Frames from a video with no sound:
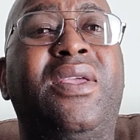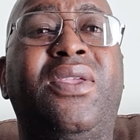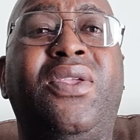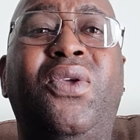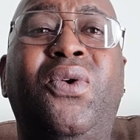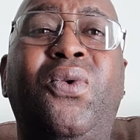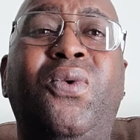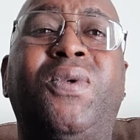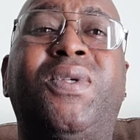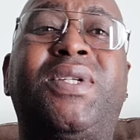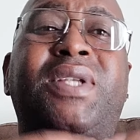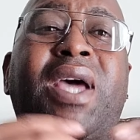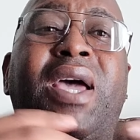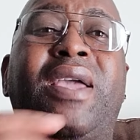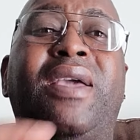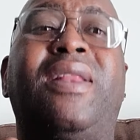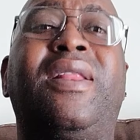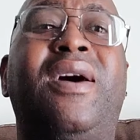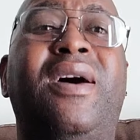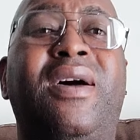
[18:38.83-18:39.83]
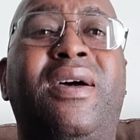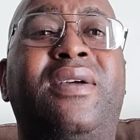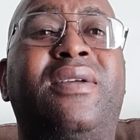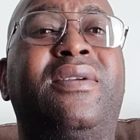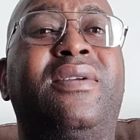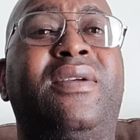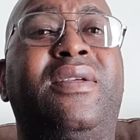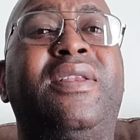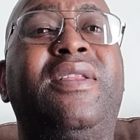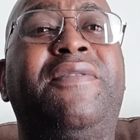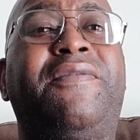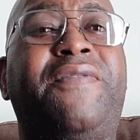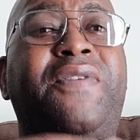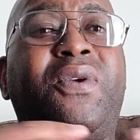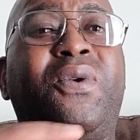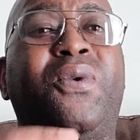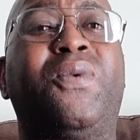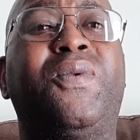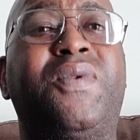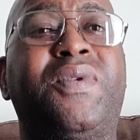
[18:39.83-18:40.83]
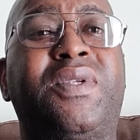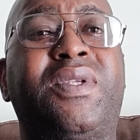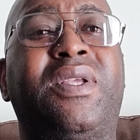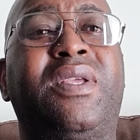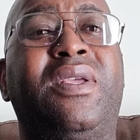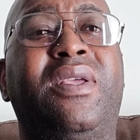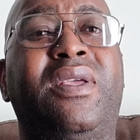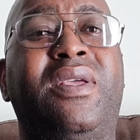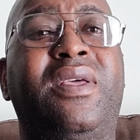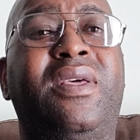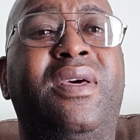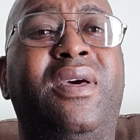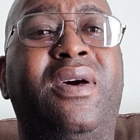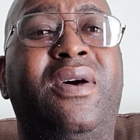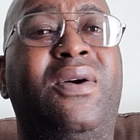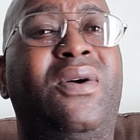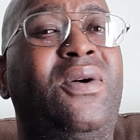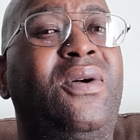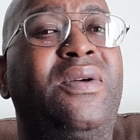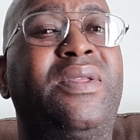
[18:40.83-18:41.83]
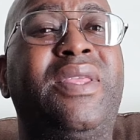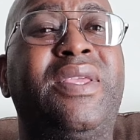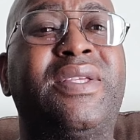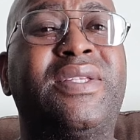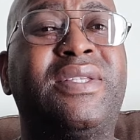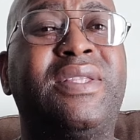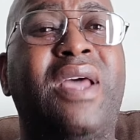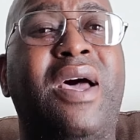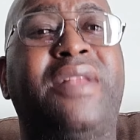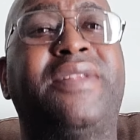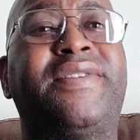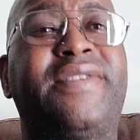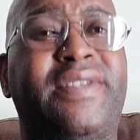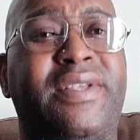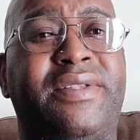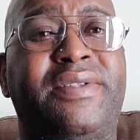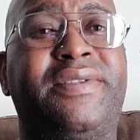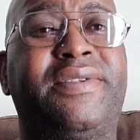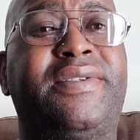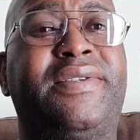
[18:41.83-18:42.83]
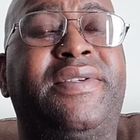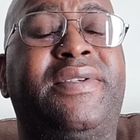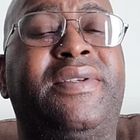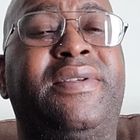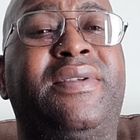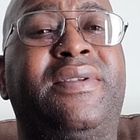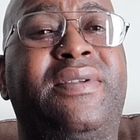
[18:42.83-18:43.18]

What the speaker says: Use dialogue and diffuse all these nonsense